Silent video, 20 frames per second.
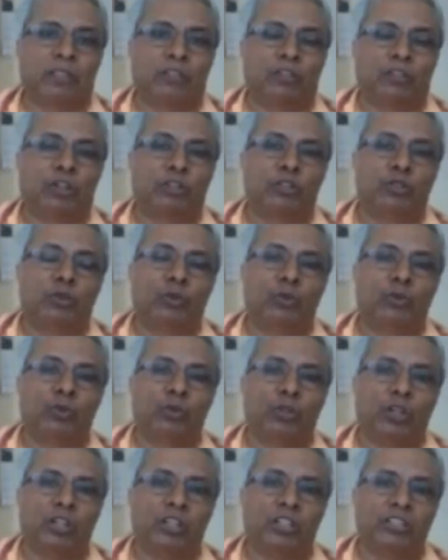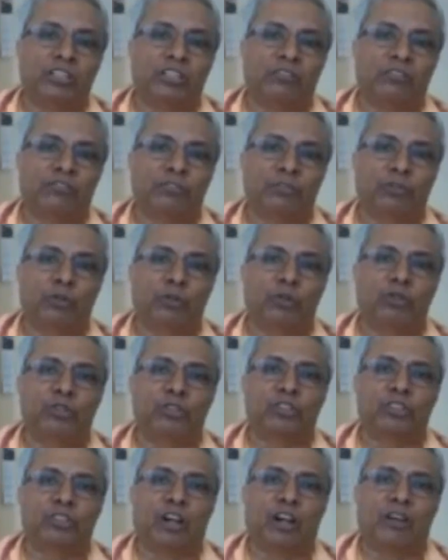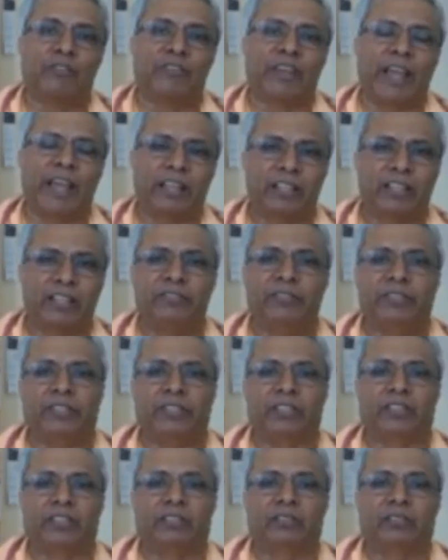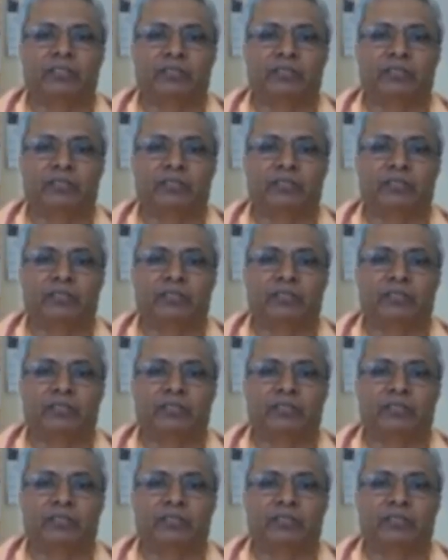Rajoguna guna is the force of activity.